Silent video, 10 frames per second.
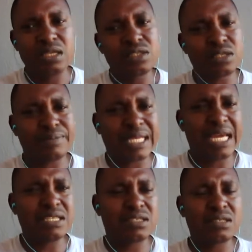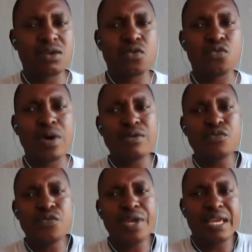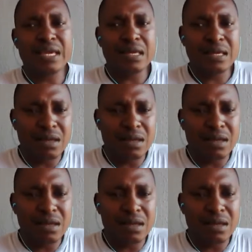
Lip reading: Sometimes when we